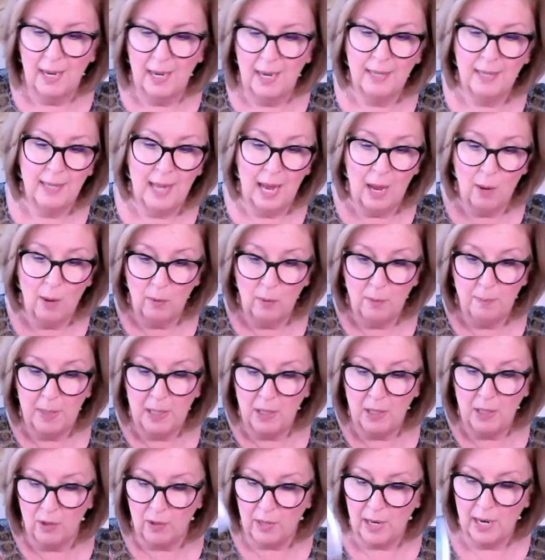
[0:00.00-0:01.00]
And that would be
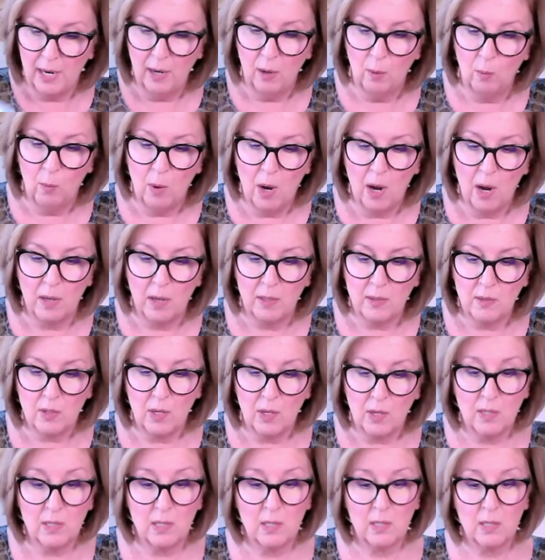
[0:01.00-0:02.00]
your King of Wands.
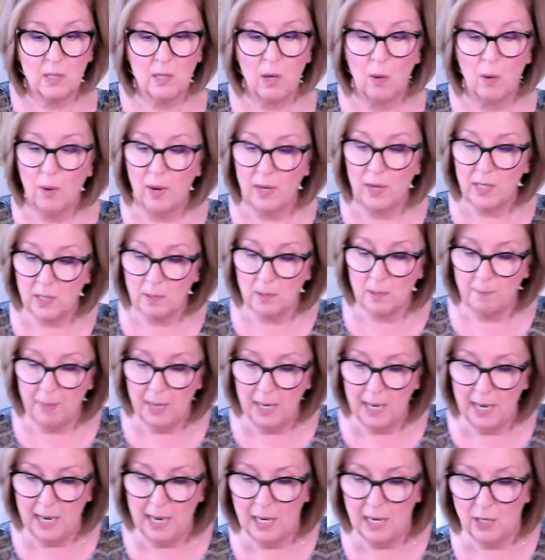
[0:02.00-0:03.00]
So
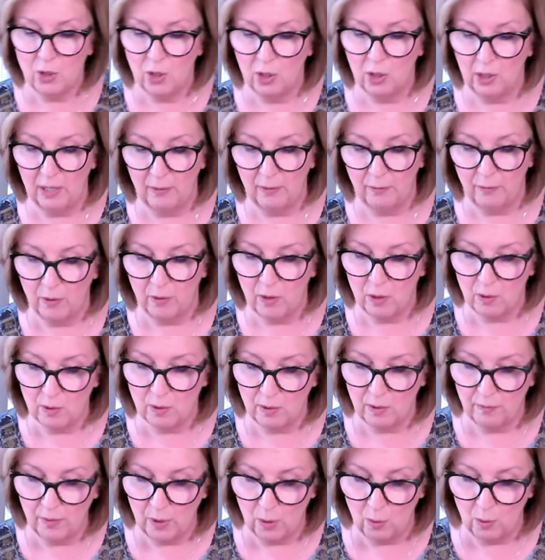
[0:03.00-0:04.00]
especially for
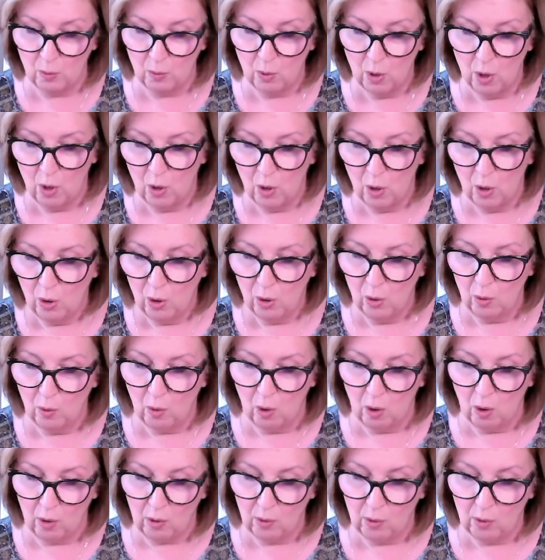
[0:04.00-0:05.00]
those of you who
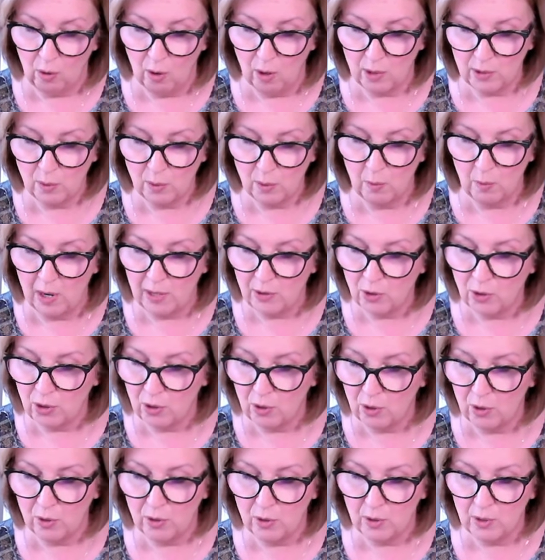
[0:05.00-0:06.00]
are cross
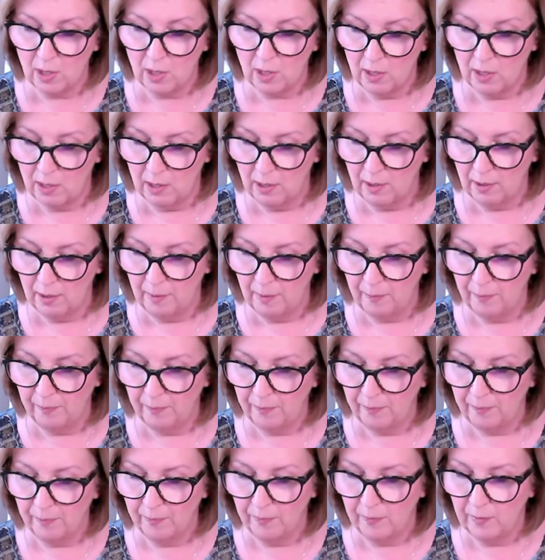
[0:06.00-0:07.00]
watchers,
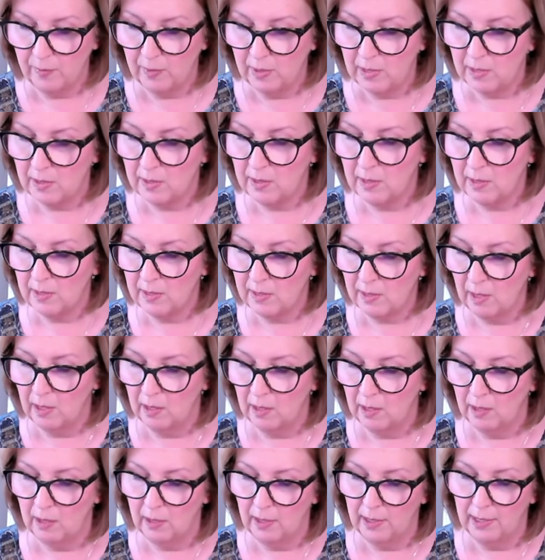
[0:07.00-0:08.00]
um, this is
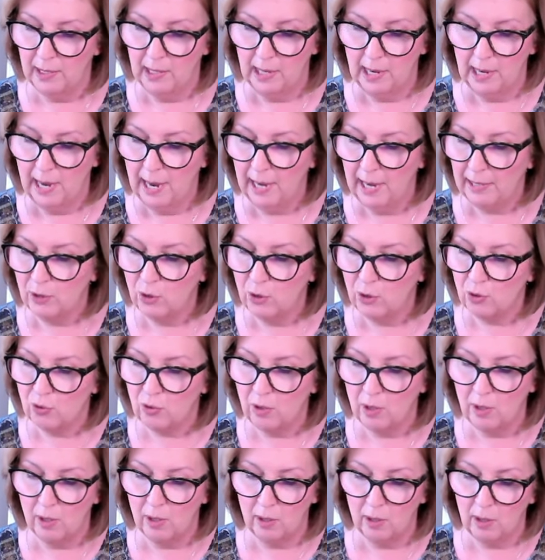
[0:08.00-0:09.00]

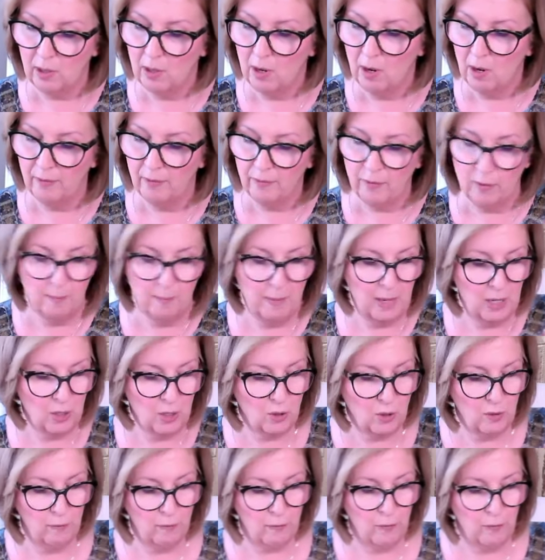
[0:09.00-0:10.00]
extra
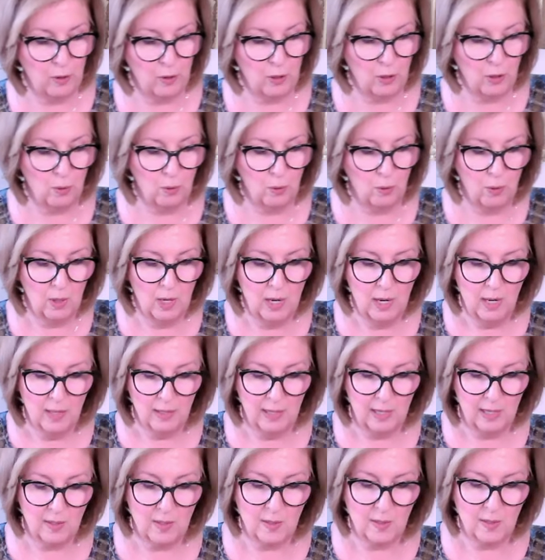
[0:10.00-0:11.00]
confirmation for you
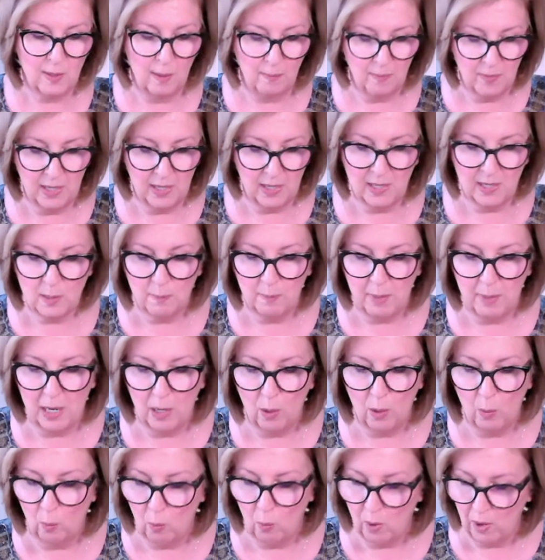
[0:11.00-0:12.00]
that something is
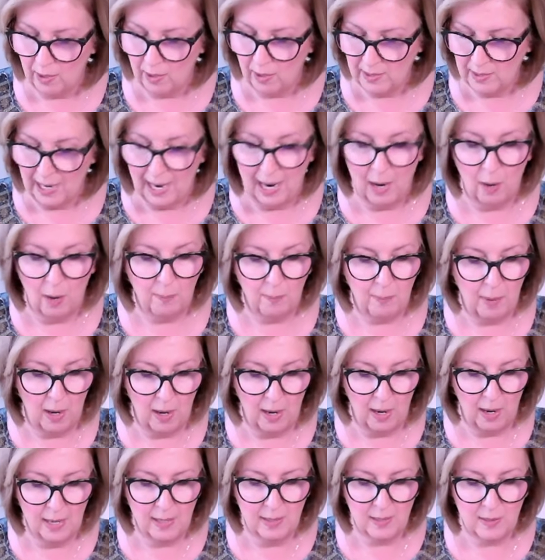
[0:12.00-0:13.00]
being worked out
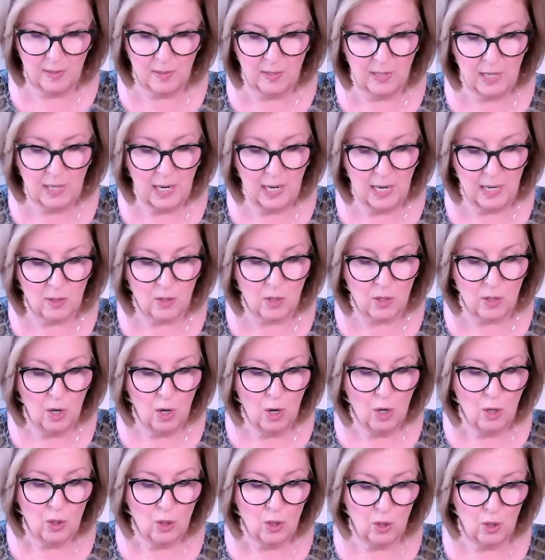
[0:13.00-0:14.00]
behind the scenes.
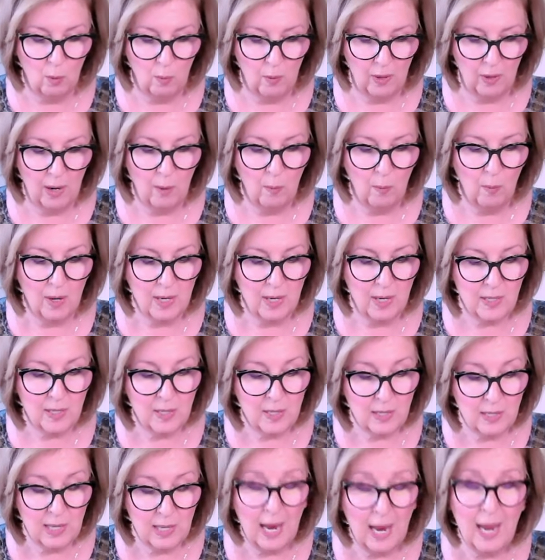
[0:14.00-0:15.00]
So what I want to
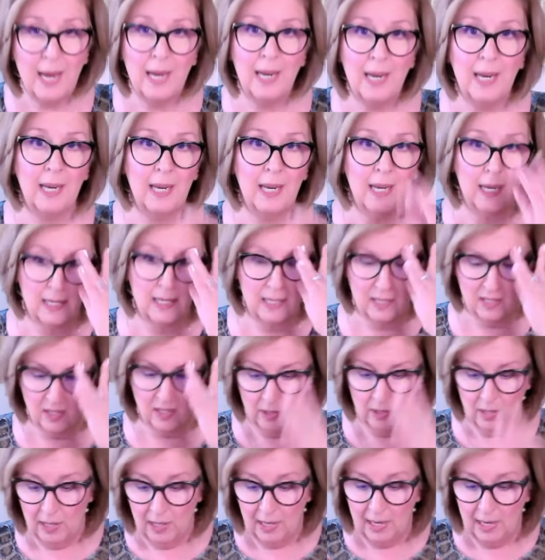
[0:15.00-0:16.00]
say is,
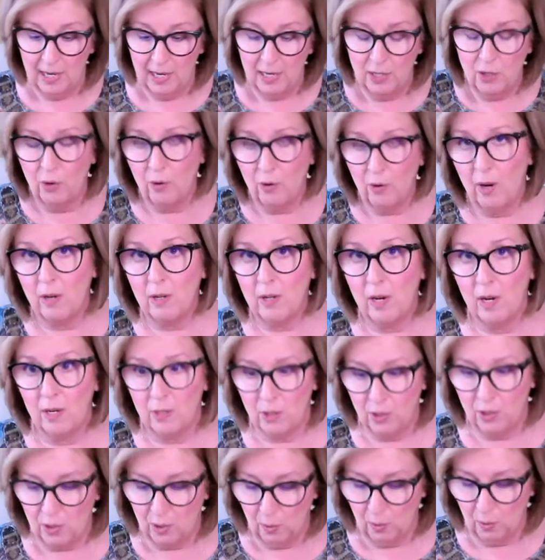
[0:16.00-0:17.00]
in your
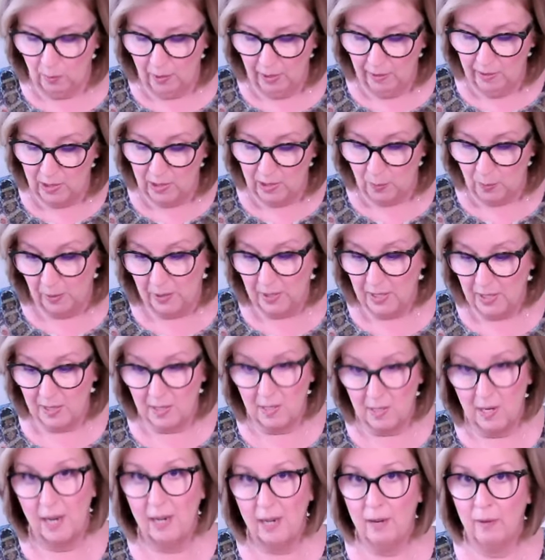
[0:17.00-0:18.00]
unconscious awareness with
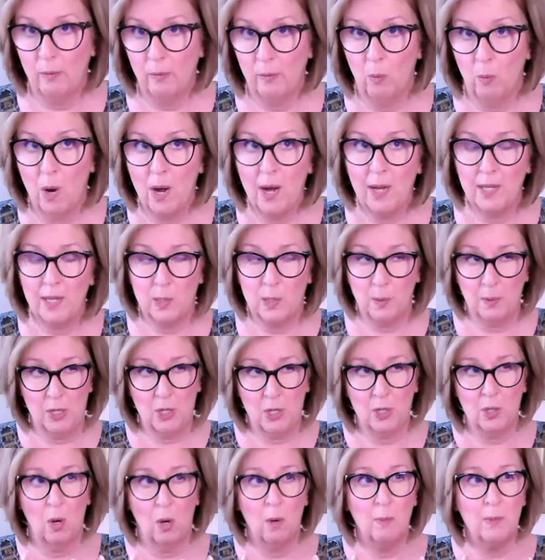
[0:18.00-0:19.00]
this Knight of Wands, which
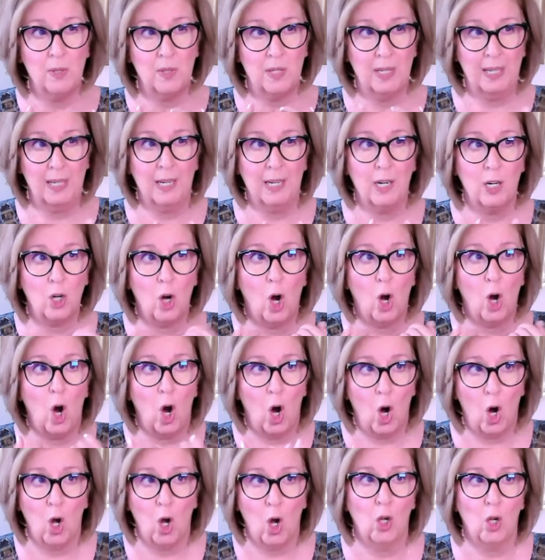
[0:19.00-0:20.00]
is almost like a
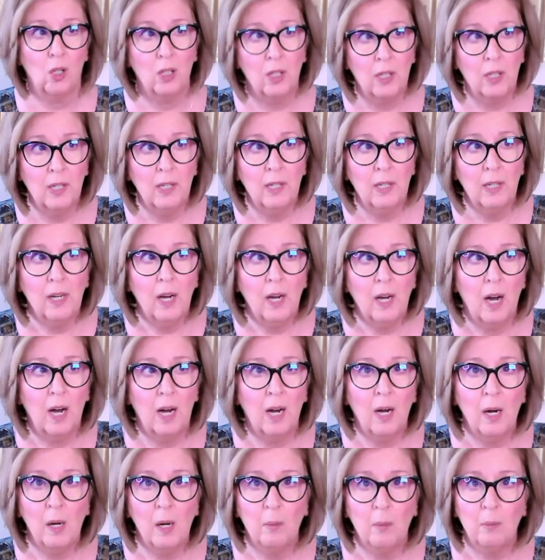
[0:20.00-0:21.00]
call,
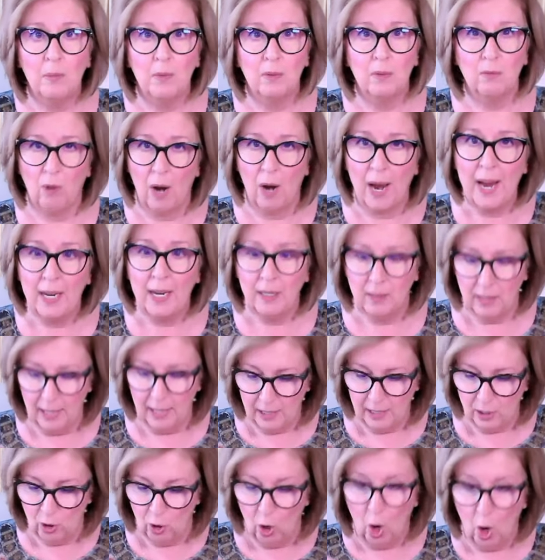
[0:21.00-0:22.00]
um, right?
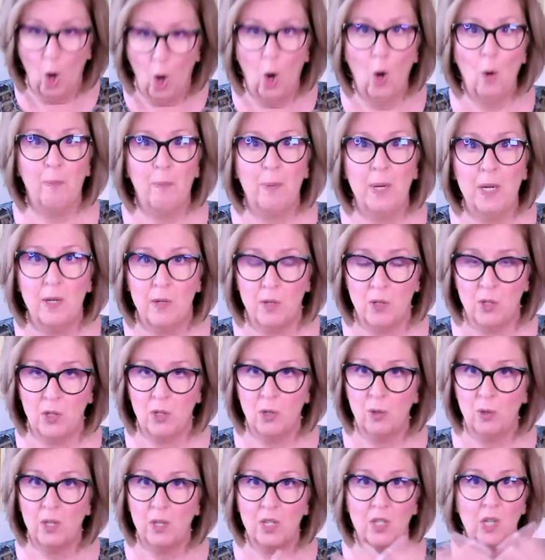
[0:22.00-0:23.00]
Like you're open
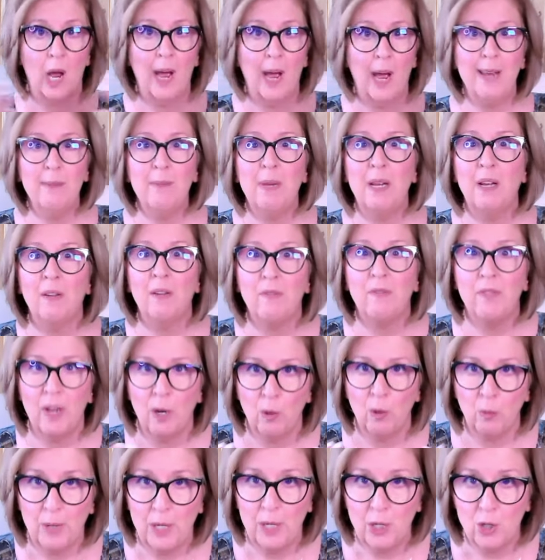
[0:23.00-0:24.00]
to the timing of
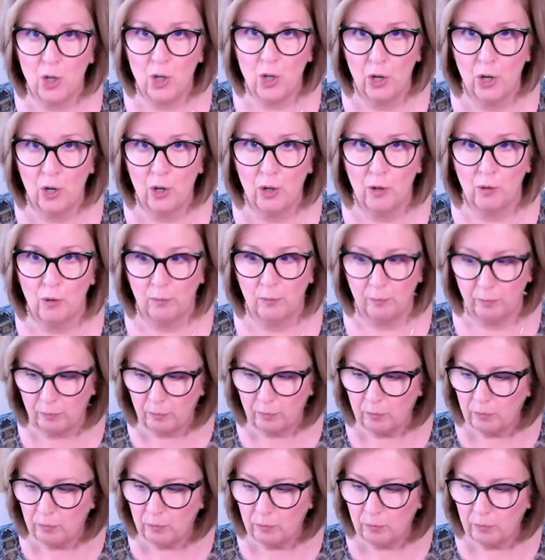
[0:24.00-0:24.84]
their return.